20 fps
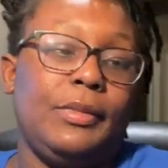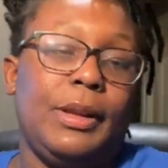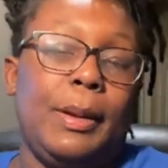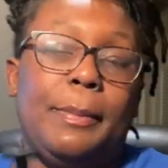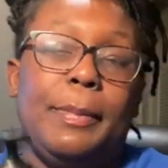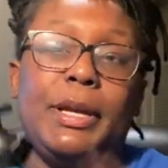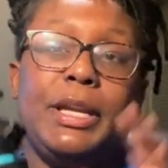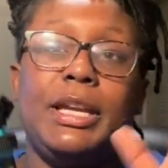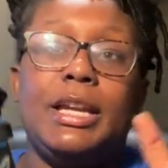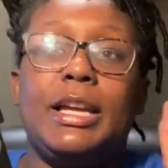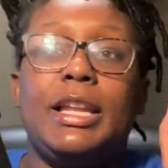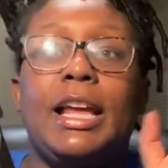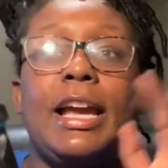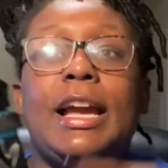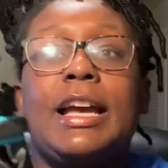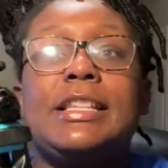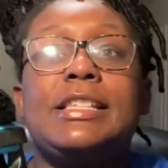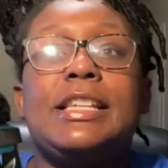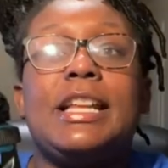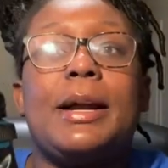But yeah, like
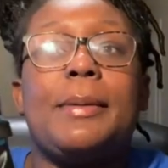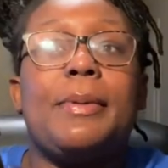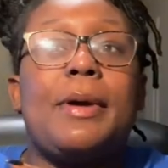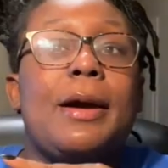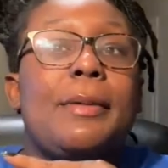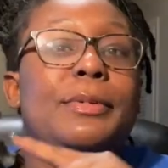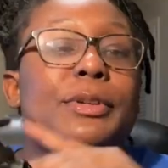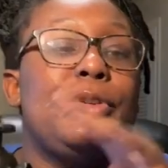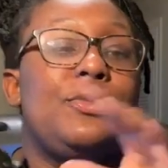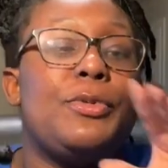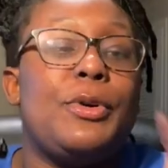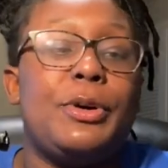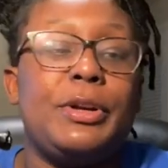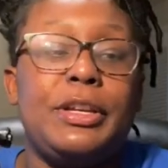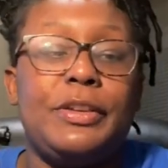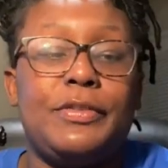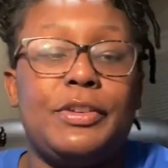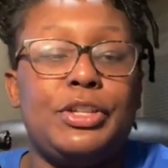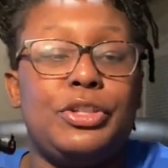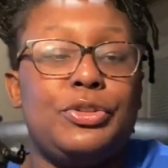I said, I probably won't
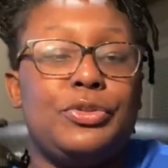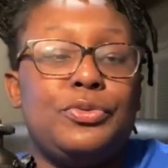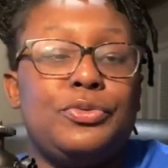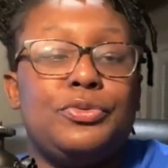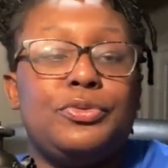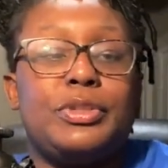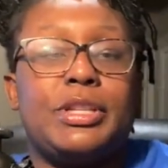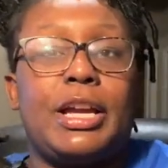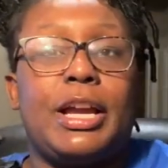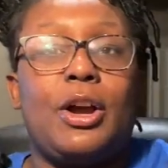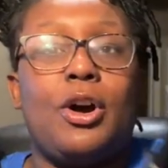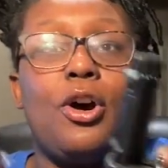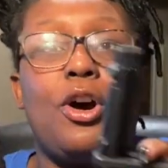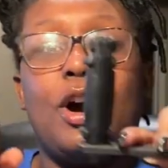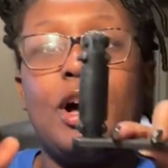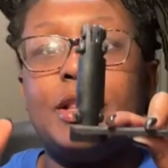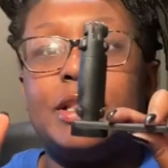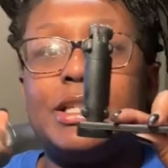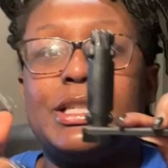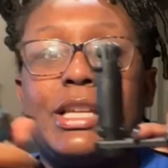even use like
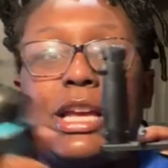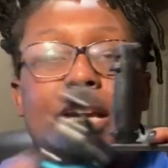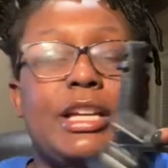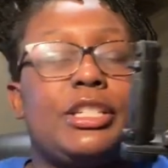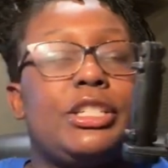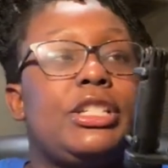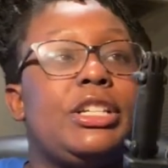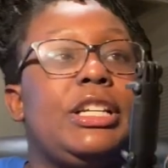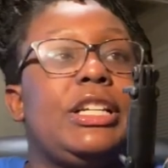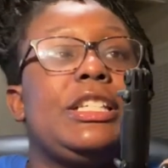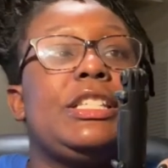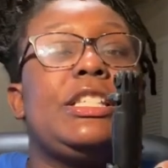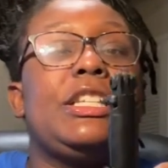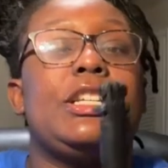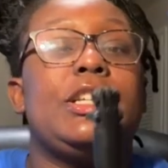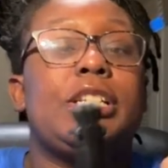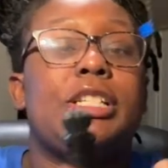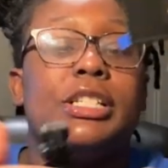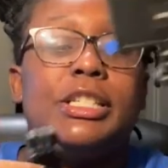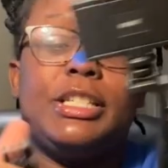all this extra
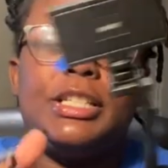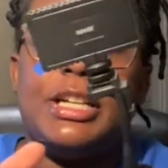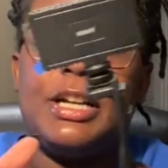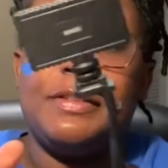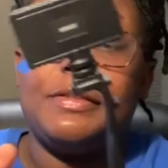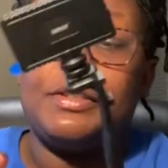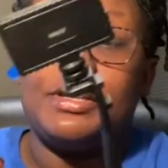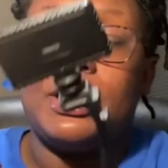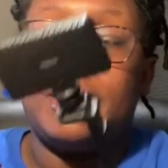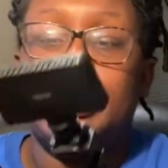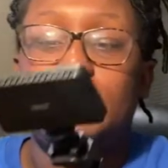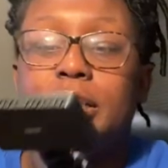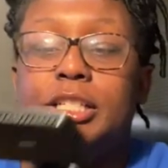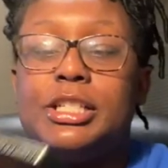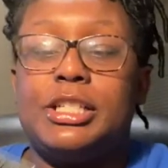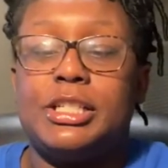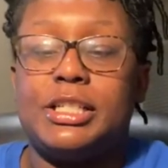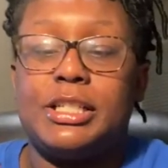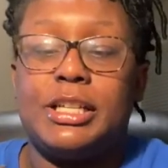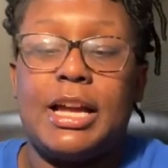extender stuff. So I could have
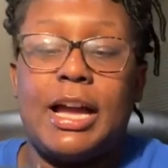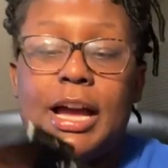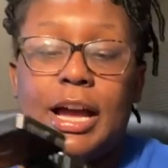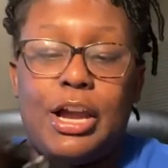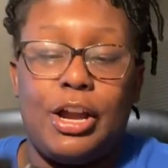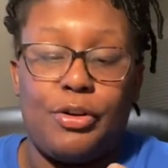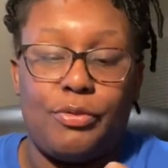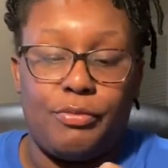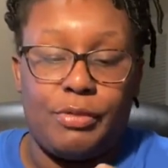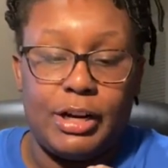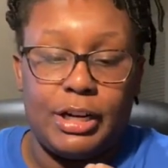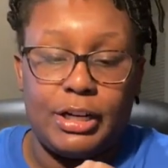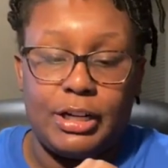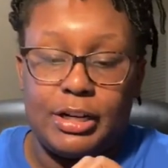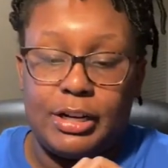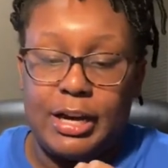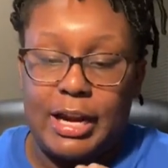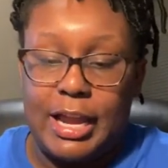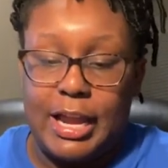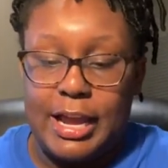just got a
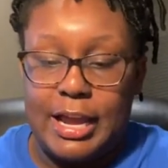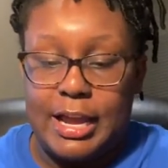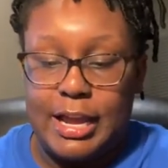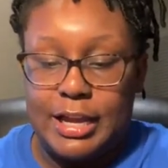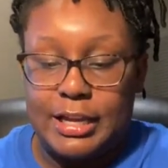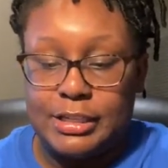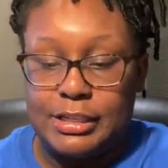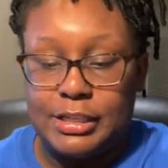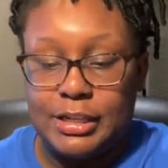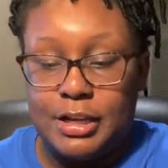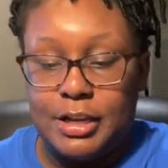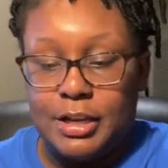regular ass